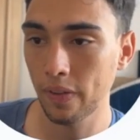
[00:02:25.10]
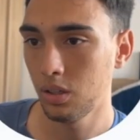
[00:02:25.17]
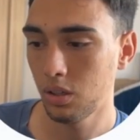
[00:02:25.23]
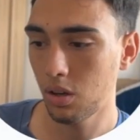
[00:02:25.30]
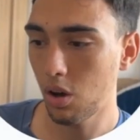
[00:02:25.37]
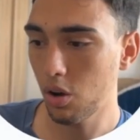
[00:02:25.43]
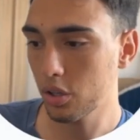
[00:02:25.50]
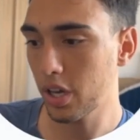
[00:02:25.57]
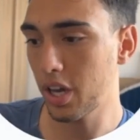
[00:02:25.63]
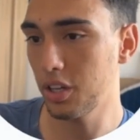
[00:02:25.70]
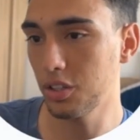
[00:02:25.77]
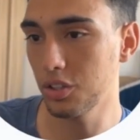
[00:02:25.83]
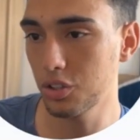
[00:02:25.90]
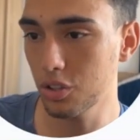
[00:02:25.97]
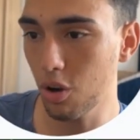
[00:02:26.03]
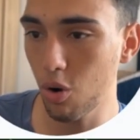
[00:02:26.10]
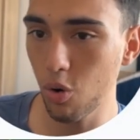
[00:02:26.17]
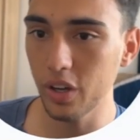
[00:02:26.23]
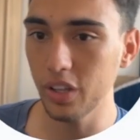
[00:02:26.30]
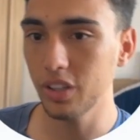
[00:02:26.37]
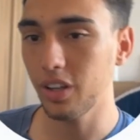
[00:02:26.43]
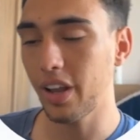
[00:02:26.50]
Okay, so
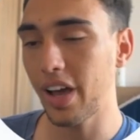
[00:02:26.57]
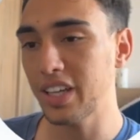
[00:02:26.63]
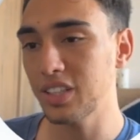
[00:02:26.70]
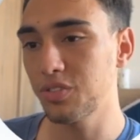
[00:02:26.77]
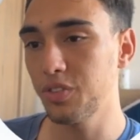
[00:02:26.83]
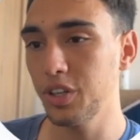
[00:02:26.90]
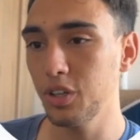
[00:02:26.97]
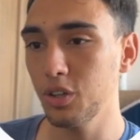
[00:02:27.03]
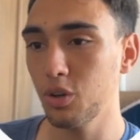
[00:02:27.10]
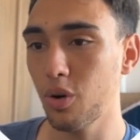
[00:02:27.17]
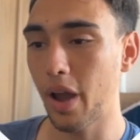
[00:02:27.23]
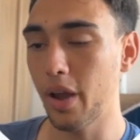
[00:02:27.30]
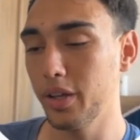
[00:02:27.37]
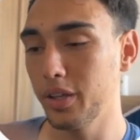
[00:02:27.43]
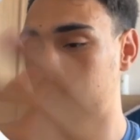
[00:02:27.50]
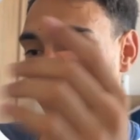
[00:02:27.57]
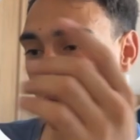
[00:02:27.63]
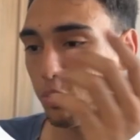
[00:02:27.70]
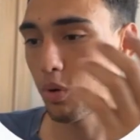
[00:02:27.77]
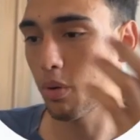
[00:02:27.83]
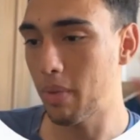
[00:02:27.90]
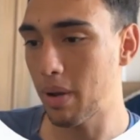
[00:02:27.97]
in the last video, I
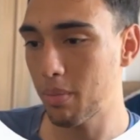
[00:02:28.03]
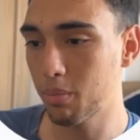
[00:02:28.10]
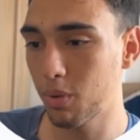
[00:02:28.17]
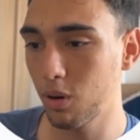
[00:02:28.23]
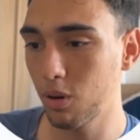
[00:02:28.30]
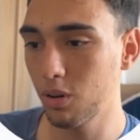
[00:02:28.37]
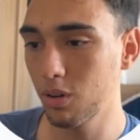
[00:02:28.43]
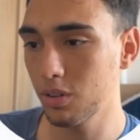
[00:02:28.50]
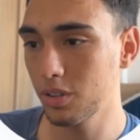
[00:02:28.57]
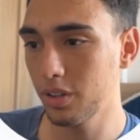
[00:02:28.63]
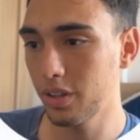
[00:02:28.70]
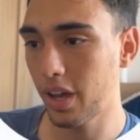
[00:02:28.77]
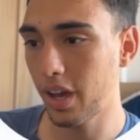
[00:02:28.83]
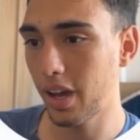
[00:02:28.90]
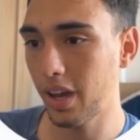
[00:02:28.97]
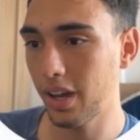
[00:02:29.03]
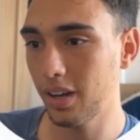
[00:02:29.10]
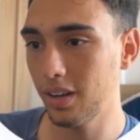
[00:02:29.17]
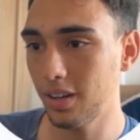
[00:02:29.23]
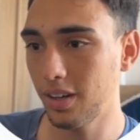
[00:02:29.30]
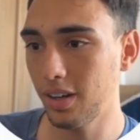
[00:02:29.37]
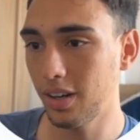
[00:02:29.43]
remember that
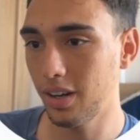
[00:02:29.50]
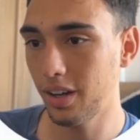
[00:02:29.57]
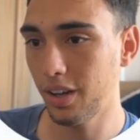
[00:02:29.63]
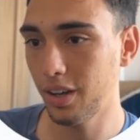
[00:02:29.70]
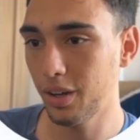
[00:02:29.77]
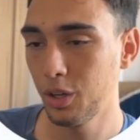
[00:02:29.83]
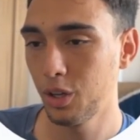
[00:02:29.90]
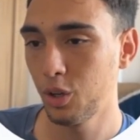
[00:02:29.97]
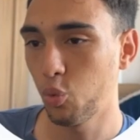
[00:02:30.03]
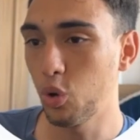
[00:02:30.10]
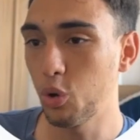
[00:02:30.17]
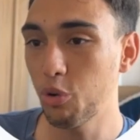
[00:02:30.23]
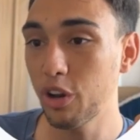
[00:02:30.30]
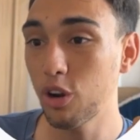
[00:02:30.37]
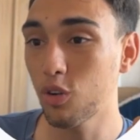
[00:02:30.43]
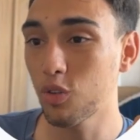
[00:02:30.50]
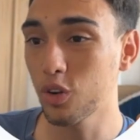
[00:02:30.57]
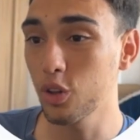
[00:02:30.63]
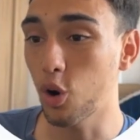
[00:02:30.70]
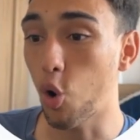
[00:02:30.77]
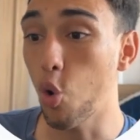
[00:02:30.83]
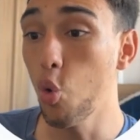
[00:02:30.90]
we went over
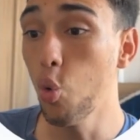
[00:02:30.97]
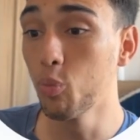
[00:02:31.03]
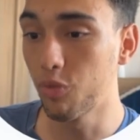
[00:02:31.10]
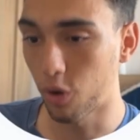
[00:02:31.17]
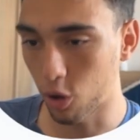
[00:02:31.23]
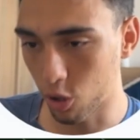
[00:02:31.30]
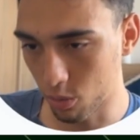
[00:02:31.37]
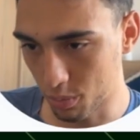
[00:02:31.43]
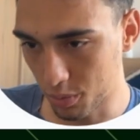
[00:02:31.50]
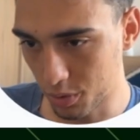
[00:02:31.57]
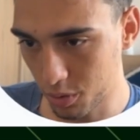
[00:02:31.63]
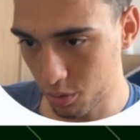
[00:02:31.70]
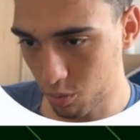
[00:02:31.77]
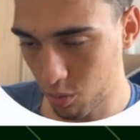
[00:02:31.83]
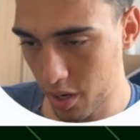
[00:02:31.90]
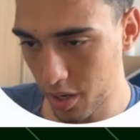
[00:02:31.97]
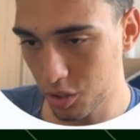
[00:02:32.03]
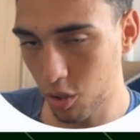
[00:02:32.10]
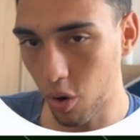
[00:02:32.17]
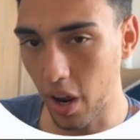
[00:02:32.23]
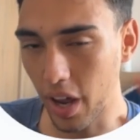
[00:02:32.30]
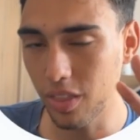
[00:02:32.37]
the verbs, right?
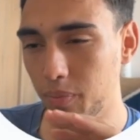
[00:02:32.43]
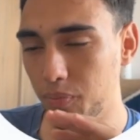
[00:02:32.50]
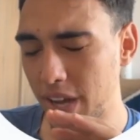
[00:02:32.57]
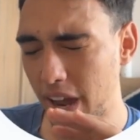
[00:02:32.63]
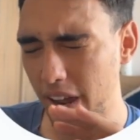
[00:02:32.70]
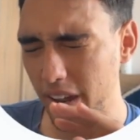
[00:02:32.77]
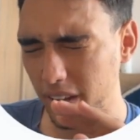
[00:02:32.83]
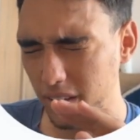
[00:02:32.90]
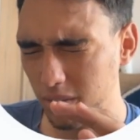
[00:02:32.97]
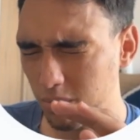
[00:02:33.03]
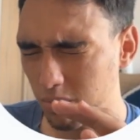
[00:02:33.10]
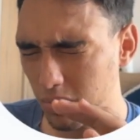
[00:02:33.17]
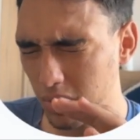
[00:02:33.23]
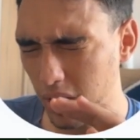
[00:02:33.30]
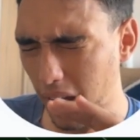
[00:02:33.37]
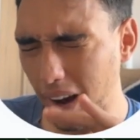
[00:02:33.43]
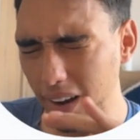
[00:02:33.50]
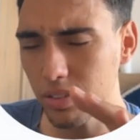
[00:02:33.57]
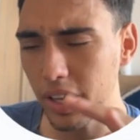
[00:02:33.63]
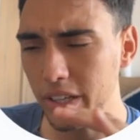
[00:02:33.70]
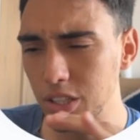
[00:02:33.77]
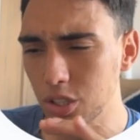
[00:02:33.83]
So I kind
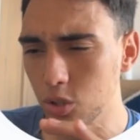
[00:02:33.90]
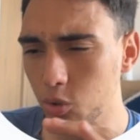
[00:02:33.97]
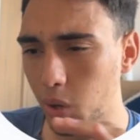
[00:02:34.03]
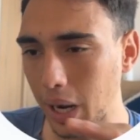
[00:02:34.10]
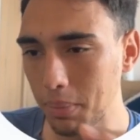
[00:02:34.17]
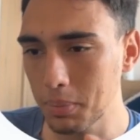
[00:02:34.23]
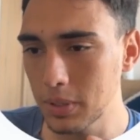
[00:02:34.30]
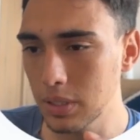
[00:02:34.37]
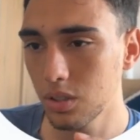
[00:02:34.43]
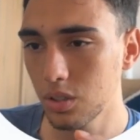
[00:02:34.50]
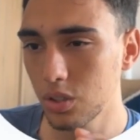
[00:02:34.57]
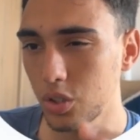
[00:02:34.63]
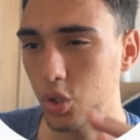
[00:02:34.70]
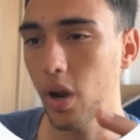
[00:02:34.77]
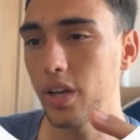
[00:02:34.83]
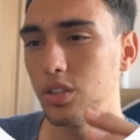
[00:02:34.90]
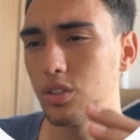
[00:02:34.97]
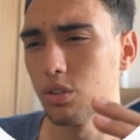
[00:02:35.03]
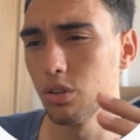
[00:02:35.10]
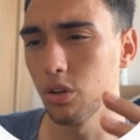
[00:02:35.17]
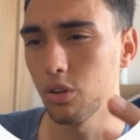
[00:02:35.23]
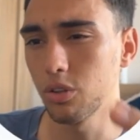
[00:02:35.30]
of like scrapped trying
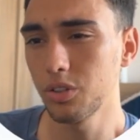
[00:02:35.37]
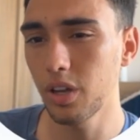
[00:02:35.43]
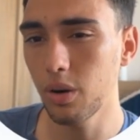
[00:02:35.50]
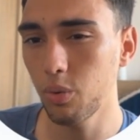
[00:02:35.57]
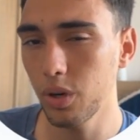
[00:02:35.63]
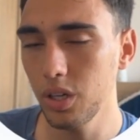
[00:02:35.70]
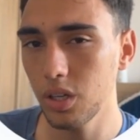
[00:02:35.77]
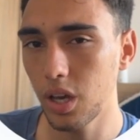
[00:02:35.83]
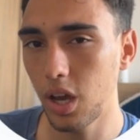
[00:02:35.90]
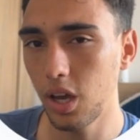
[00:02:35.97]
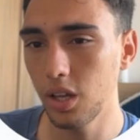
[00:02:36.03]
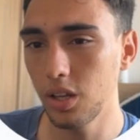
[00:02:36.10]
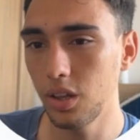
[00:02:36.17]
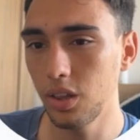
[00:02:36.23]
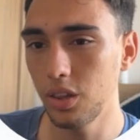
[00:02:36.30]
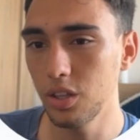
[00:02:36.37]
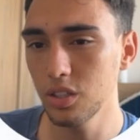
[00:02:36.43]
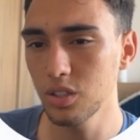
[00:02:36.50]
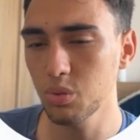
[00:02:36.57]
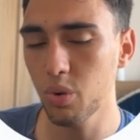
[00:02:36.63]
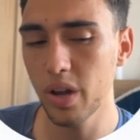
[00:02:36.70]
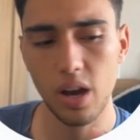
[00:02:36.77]
to learn that way, and
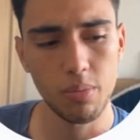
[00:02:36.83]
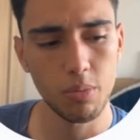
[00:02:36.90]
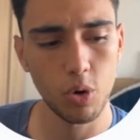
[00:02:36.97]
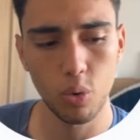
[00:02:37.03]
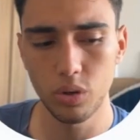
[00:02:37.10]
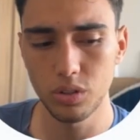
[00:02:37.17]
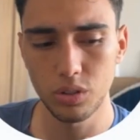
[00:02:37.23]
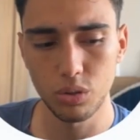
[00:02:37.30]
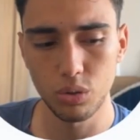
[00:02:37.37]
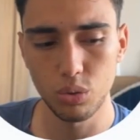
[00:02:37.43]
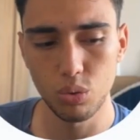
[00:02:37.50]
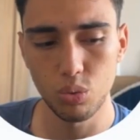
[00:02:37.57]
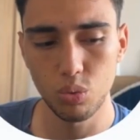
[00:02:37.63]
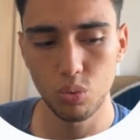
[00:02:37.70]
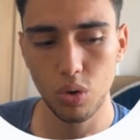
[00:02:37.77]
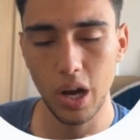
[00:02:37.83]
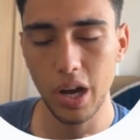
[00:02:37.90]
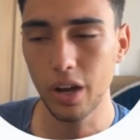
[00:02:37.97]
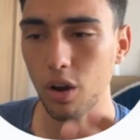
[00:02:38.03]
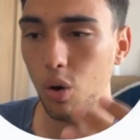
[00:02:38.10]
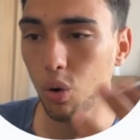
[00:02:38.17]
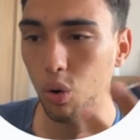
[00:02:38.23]
this way I'm going to
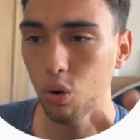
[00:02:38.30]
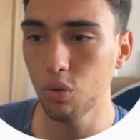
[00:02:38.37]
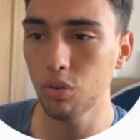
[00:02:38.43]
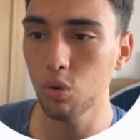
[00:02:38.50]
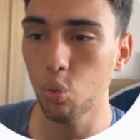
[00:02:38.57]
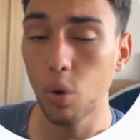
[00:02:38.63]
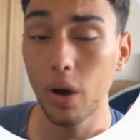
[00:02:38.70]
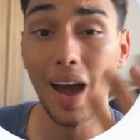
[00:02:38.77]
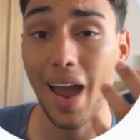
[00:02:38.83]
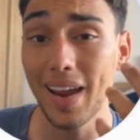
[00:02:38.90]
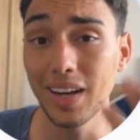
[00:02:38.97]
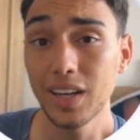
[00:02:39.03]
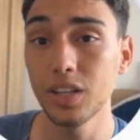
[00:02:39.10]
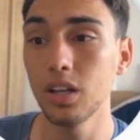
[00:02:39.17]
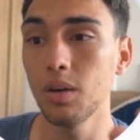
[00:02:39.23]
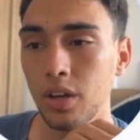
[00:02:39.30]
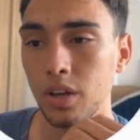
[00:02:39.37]
go over what I ended up